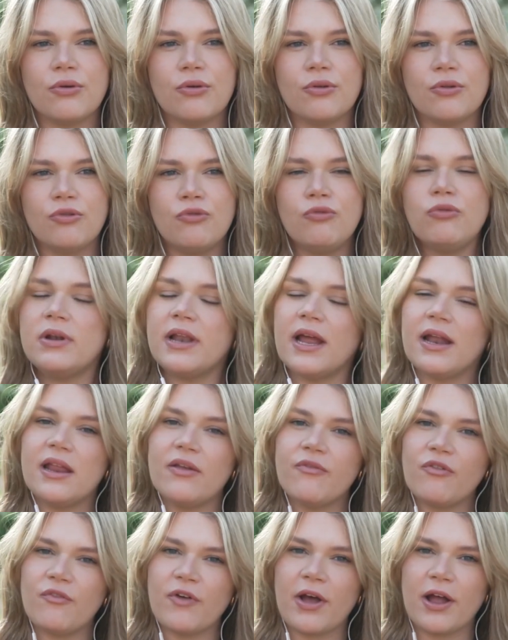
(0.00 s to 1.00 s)
of my sister
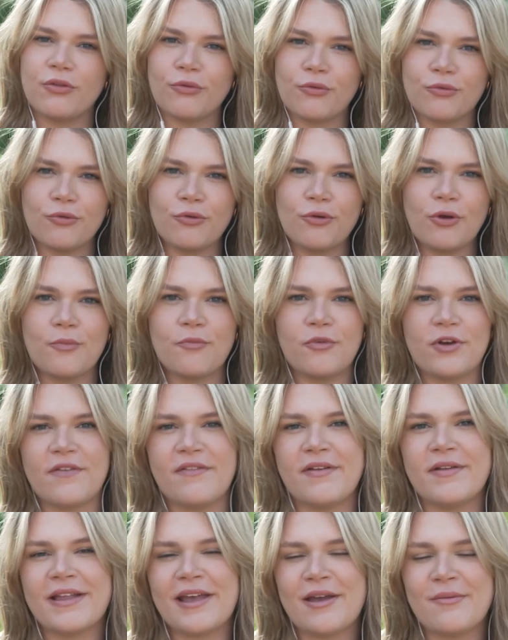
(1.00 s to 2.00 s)
Camille, that
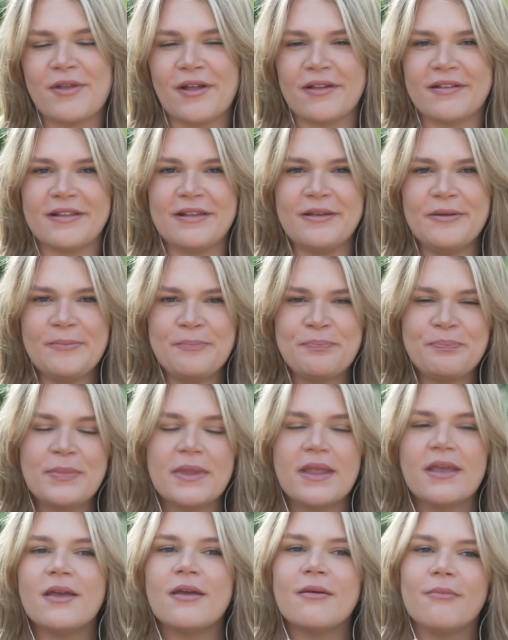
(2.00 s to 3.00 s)
organize a car
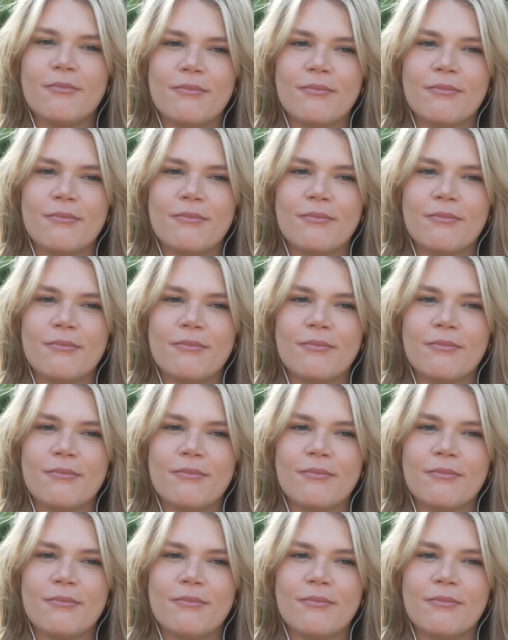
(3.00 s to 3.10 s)
and a